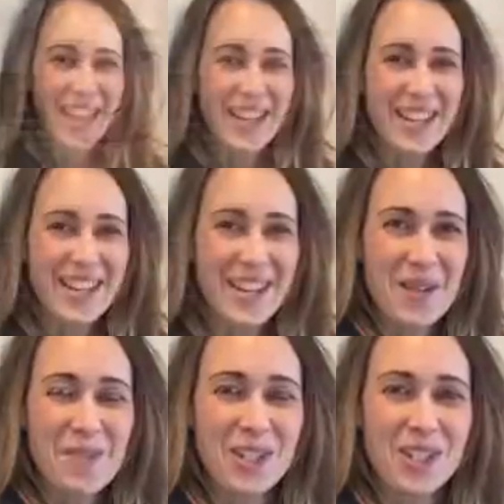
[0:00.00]
Hi
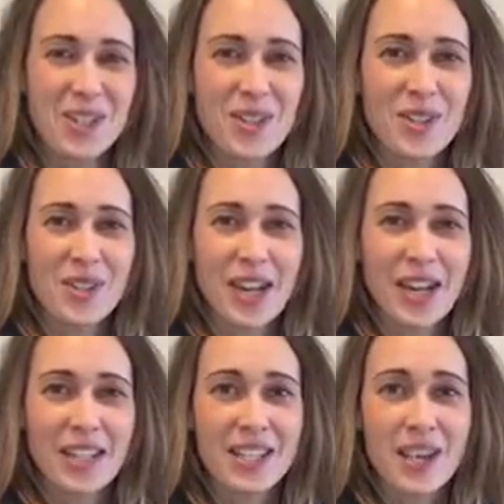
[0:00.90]
there. I'm going to show you
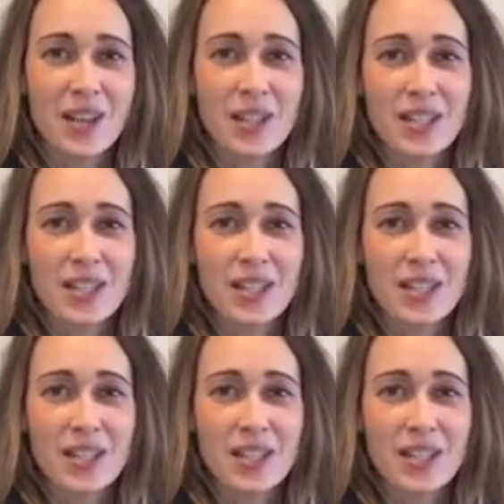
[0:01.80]
guys how